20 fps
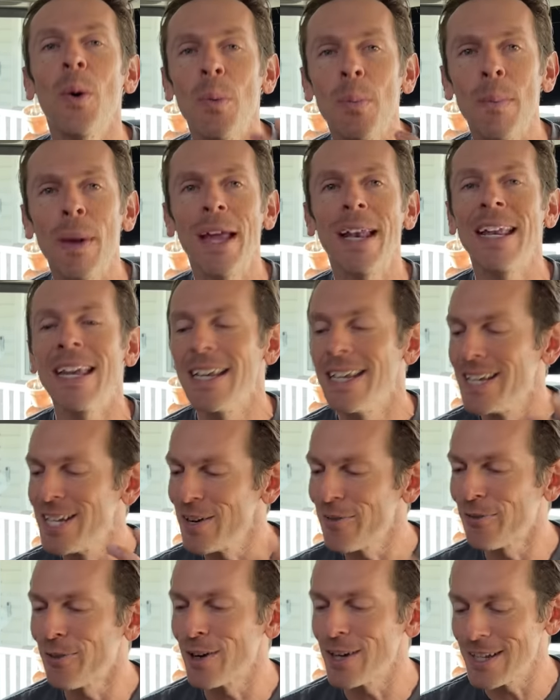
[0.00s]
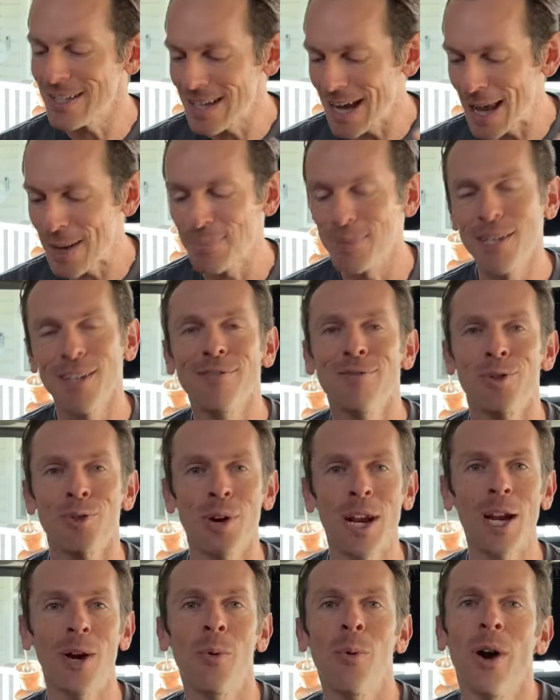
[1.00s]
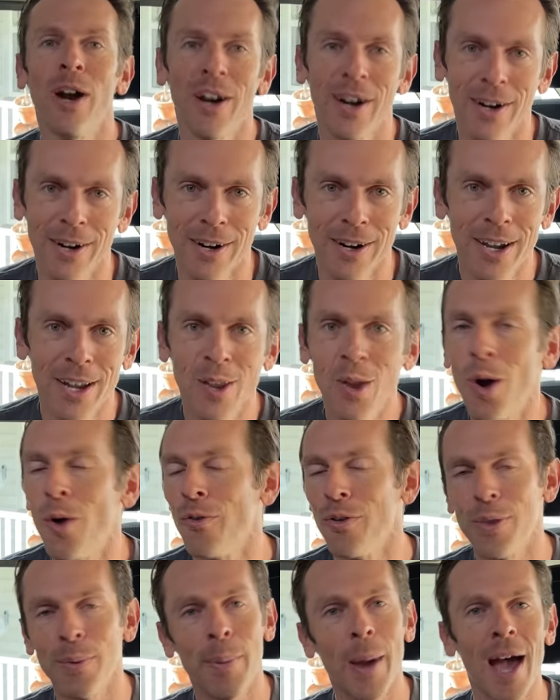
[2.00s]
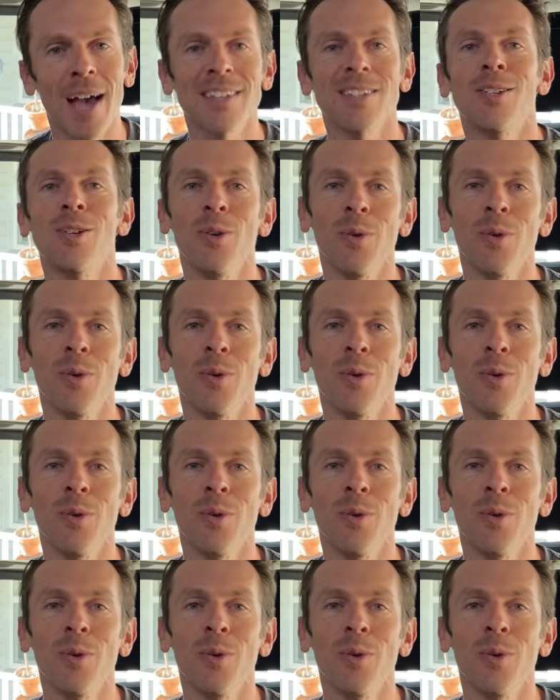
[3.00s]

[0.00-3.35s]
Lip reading: many different types of drinkware over the past 2